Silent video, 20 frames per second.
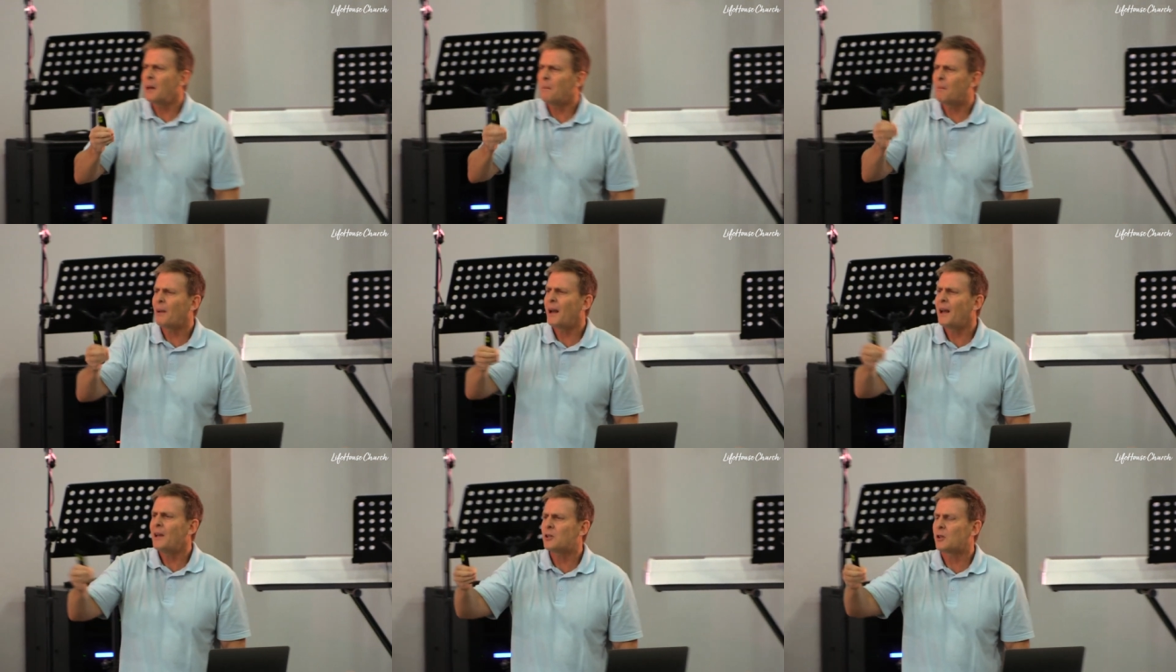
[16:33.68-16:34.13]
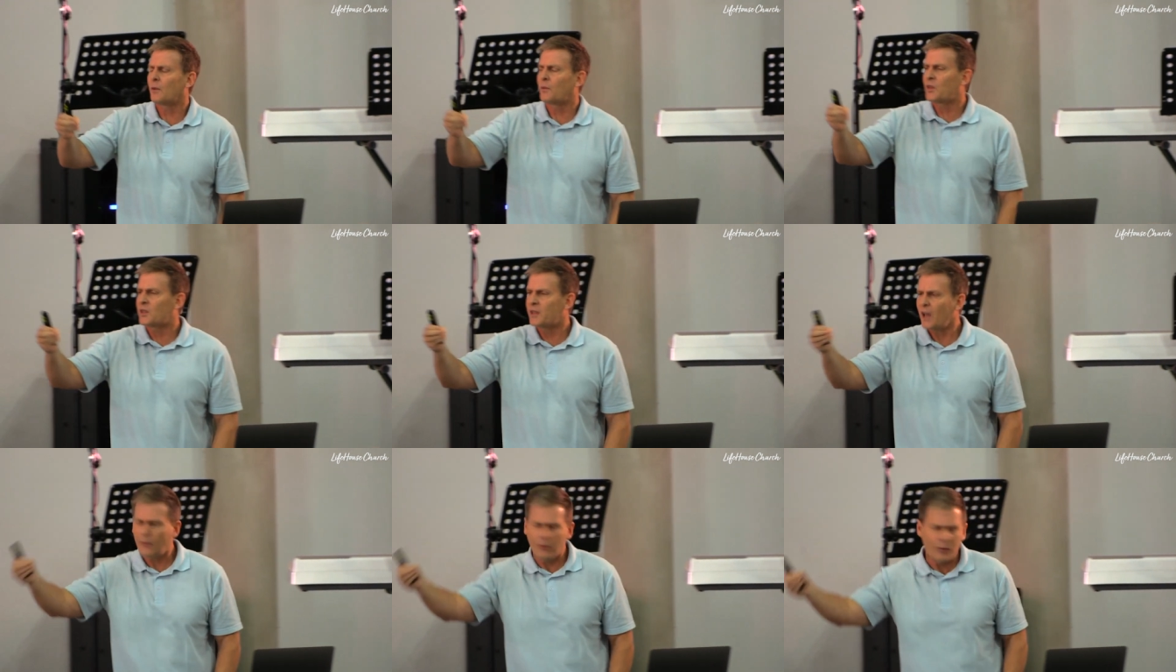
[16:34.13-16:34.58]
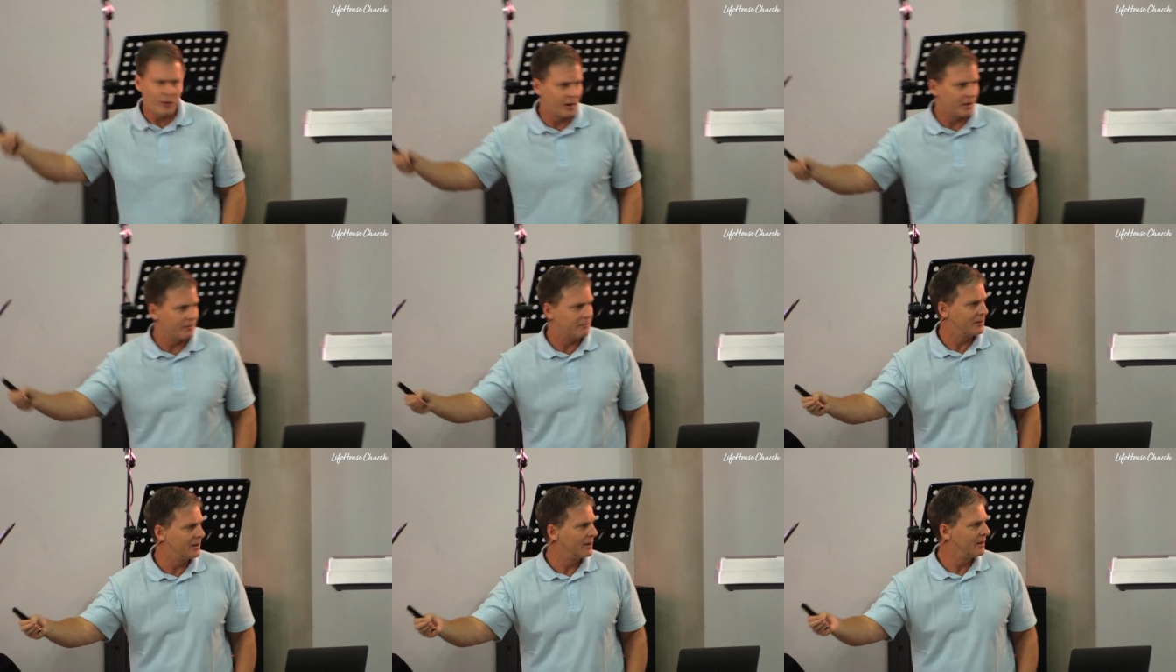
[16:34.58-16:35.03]
place of suffering.
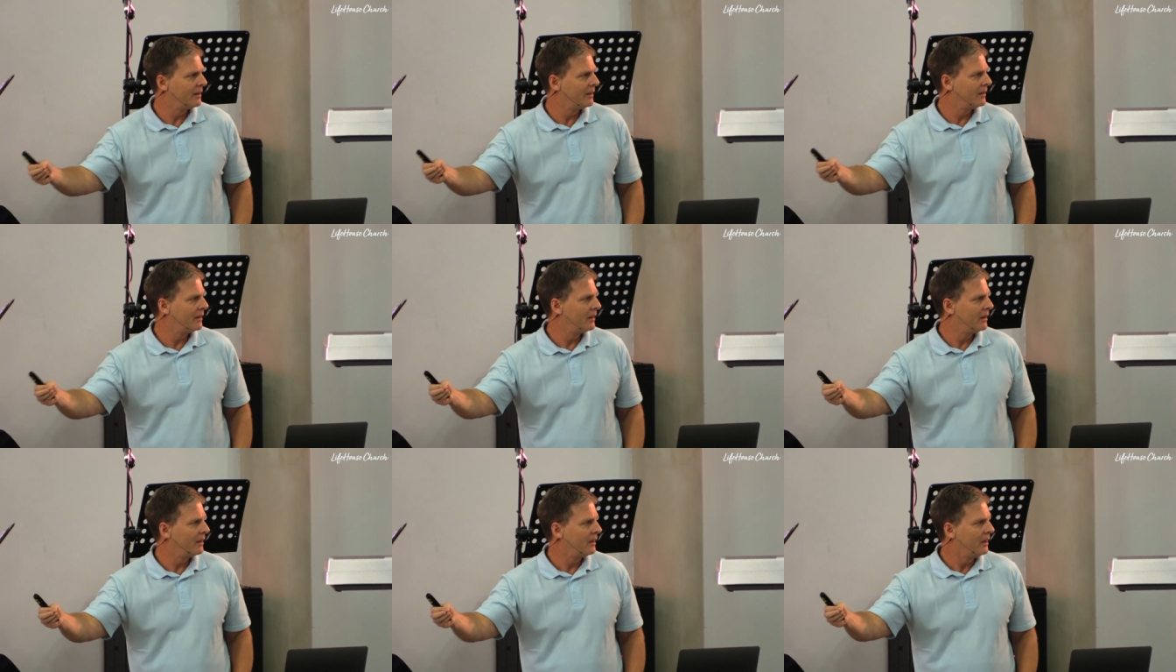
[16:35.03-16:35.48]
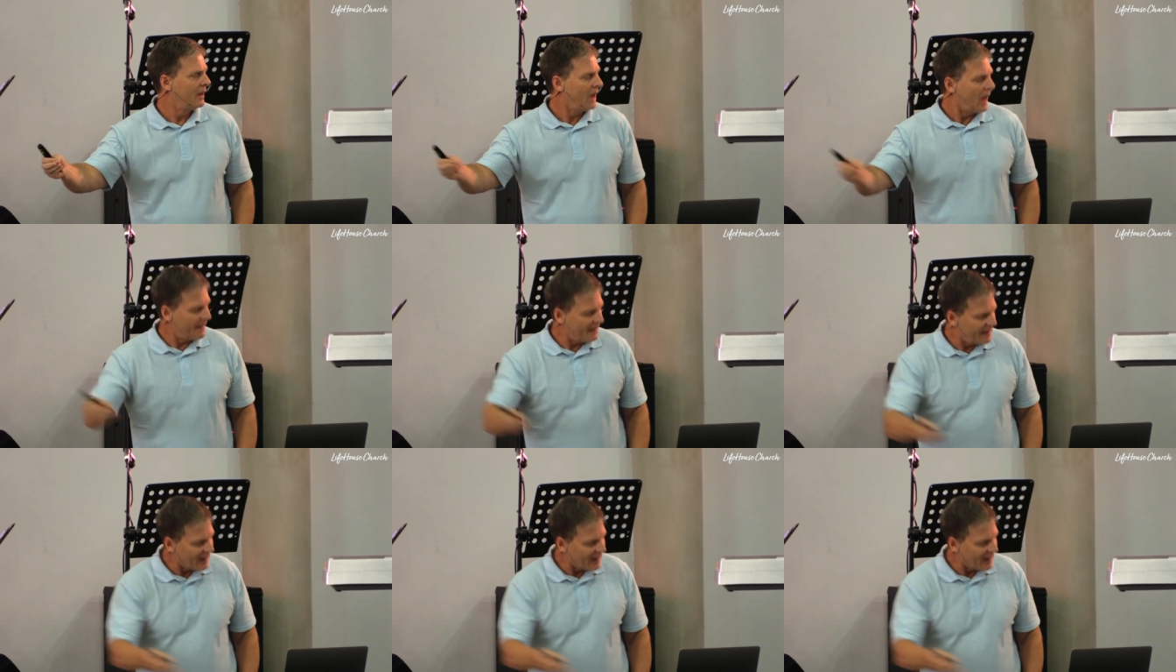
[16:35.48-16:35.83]
And then